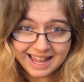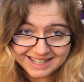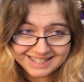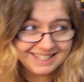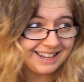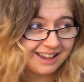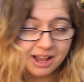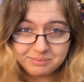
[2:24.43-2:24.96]

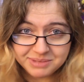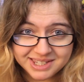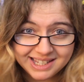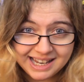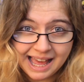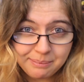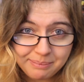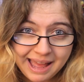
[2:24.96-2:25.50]
that's it, I'm
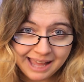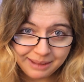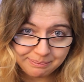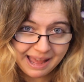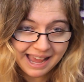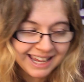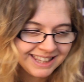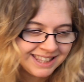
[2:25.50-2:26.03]
slap bang
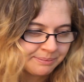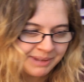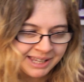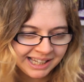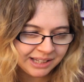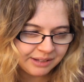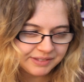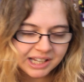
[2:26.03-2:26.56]
back in the
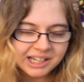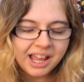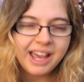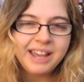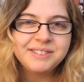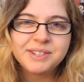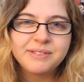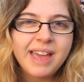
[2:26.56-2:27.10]
middle of the
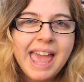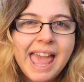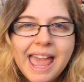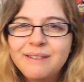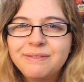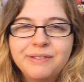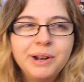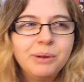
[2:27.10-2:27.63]
lives of
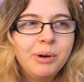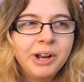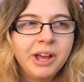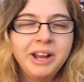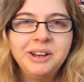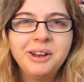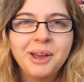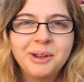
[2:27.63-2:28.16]
everyone
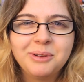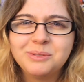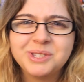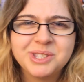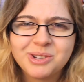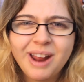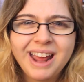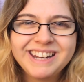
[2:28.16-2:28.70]
I know.
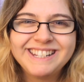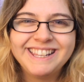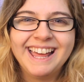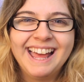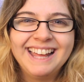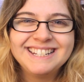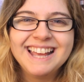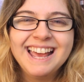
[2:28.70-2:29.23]
Scratch
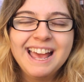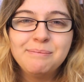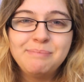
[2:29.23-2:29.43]
that.